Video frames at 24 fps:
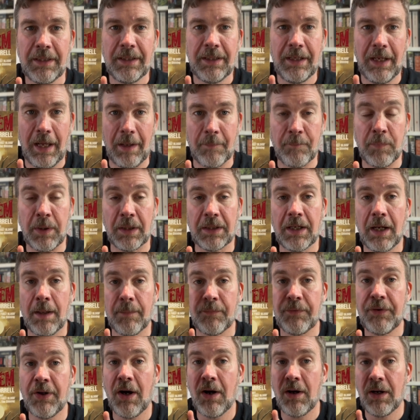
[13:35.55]
but
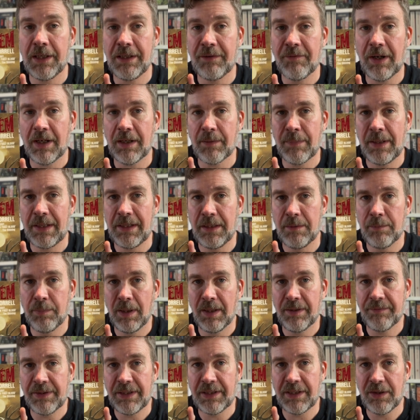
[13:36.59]
comes highly recommended
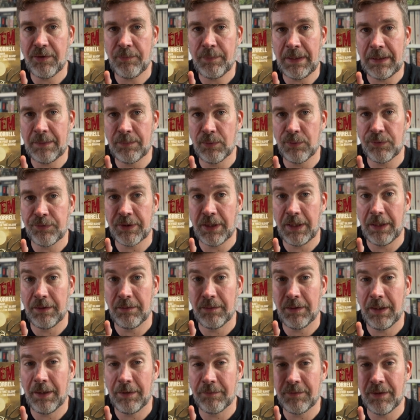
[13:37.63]
by various people. So
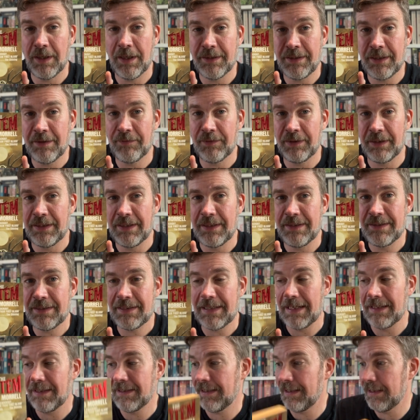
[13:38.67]
I definitely need to
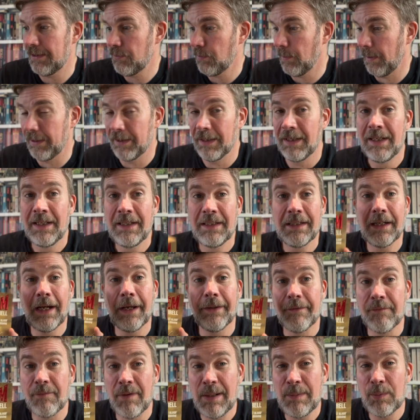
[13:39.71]
get to this one. And
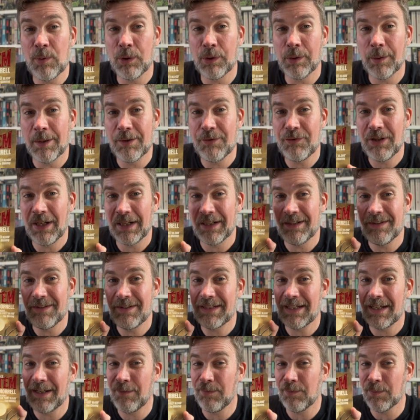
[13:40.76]
the Read What You Own
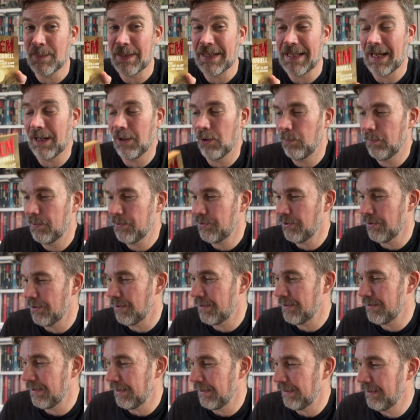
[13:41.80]
challenge gives me that
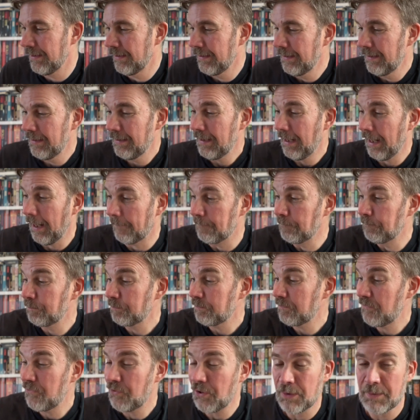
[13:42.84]
opportunity.
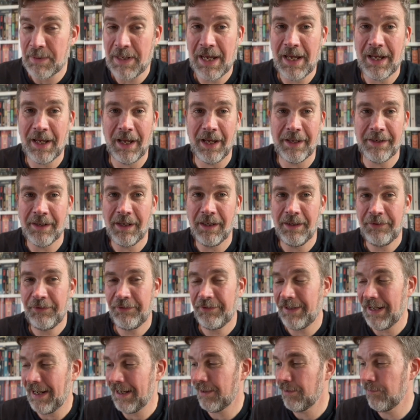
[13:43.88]
So yeah, a nice
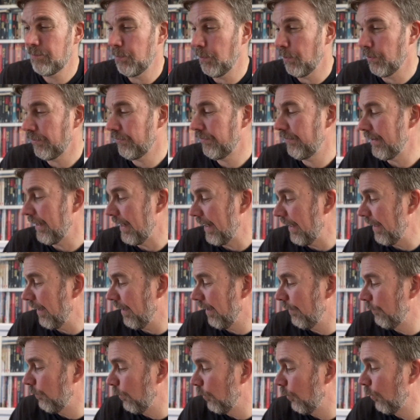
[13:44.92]
stack of books there.
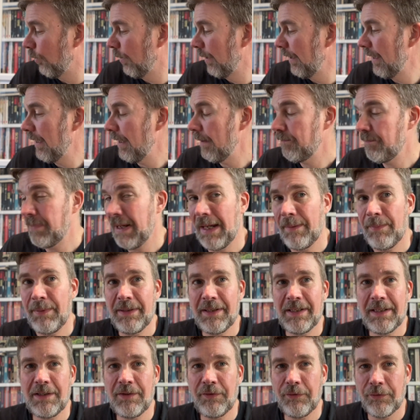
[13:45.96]
I will pepper
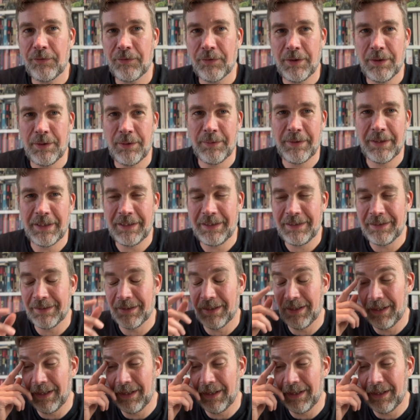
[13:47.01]
these through the